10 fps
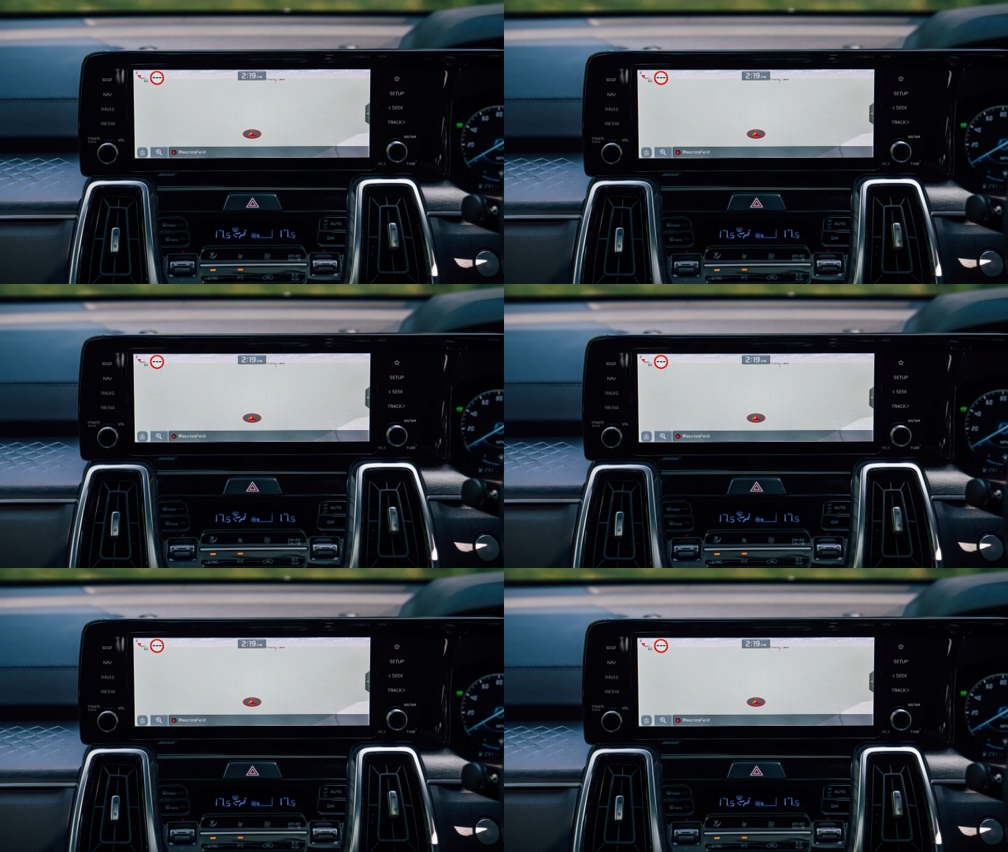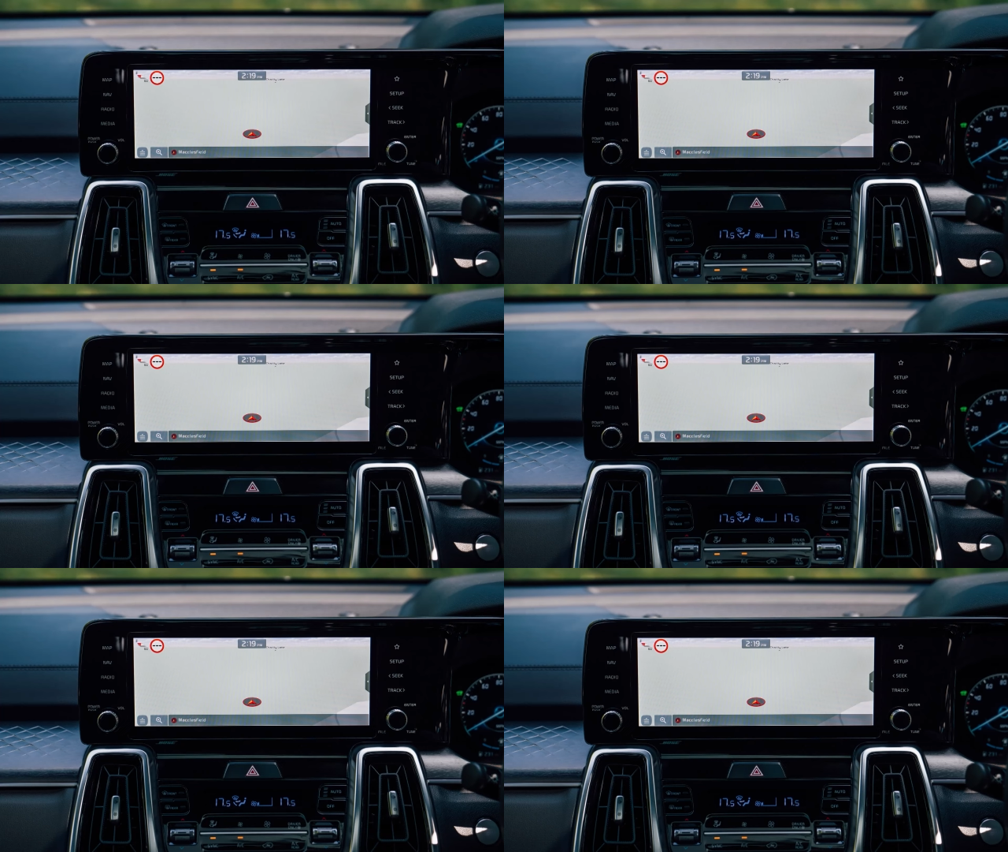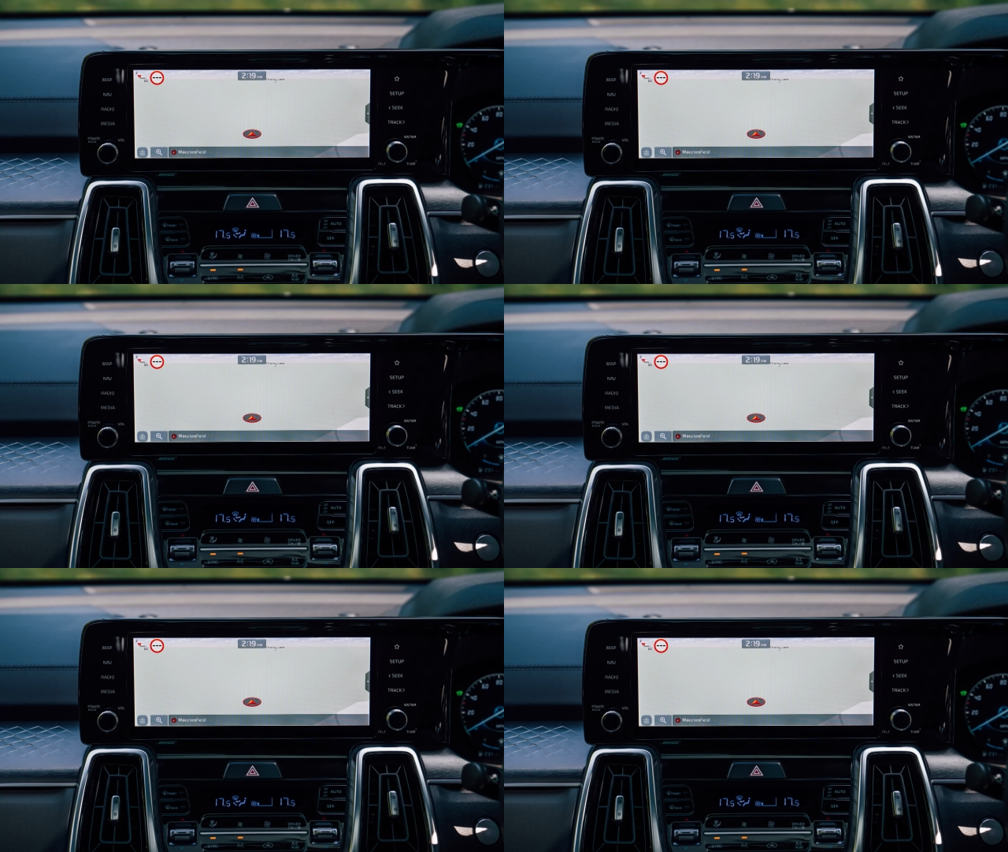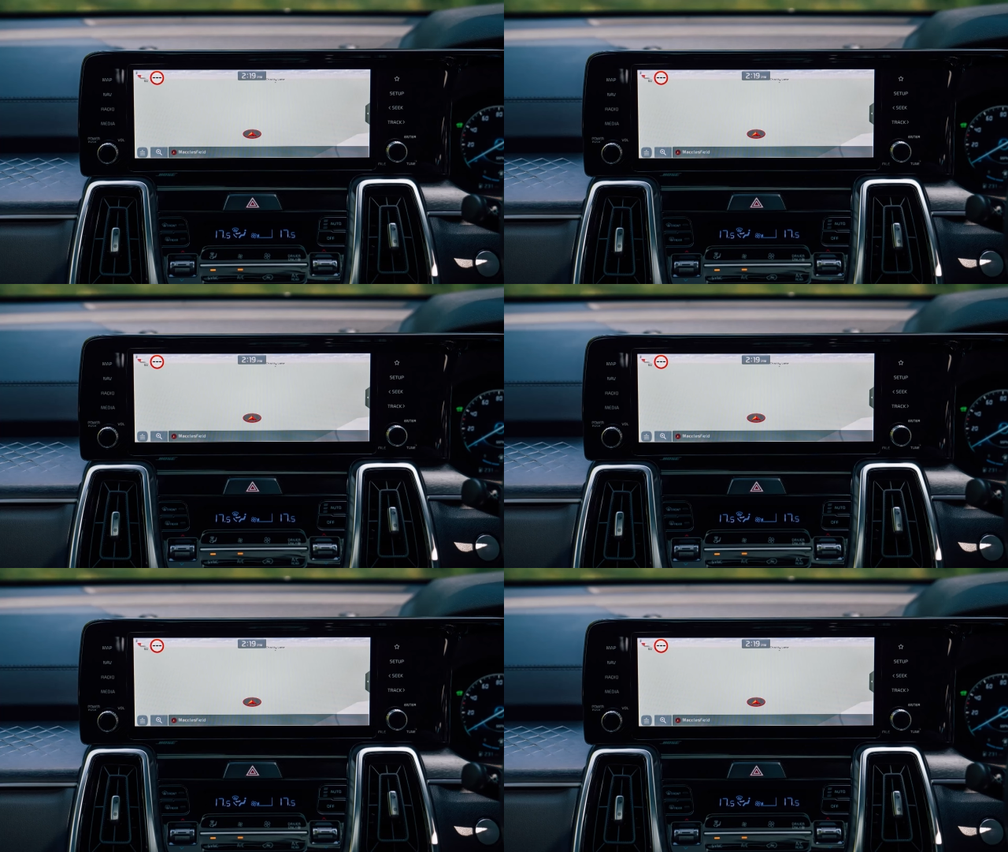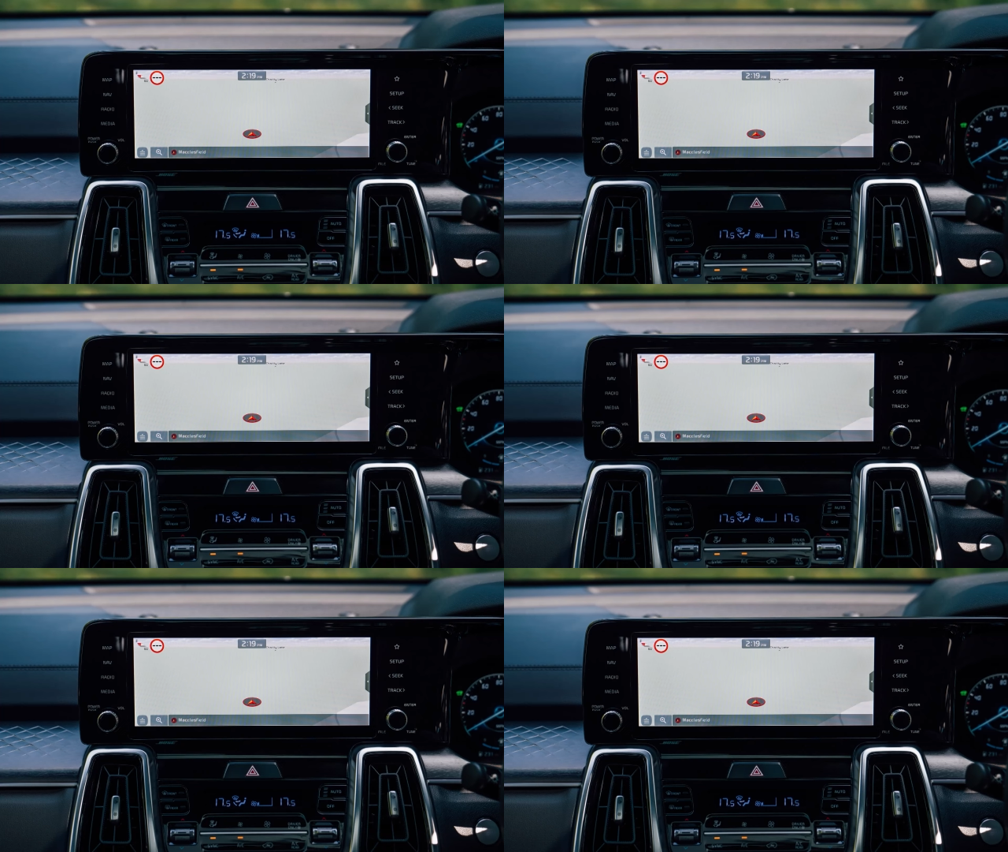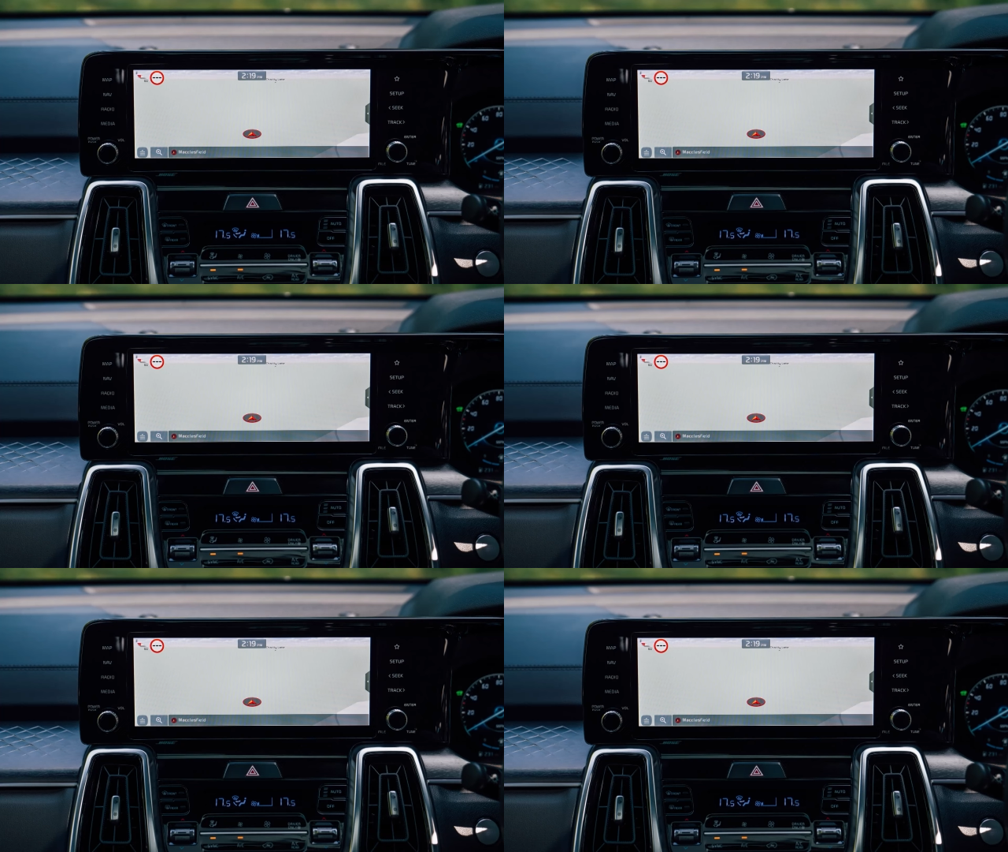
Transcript: Nobody's mouth can be seen.